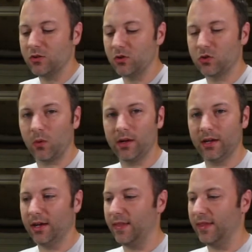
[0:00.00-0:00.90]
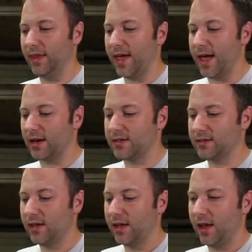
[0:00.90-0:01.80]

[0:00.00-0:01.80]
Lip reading: 220 in the X,